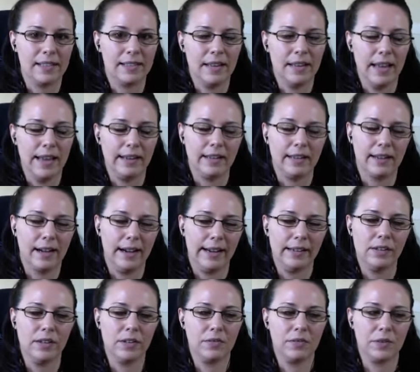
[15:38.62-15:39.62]
and
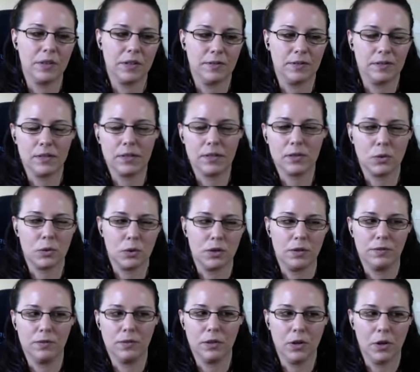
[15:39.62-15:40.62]
kind of sort
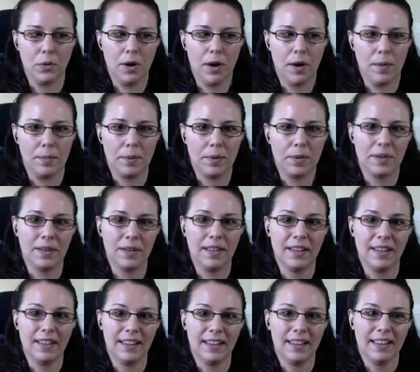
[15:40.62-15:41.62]
of go up.
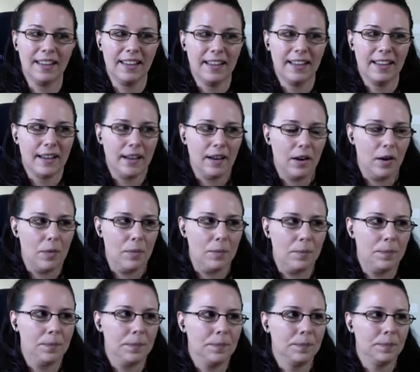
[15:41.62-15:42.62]
And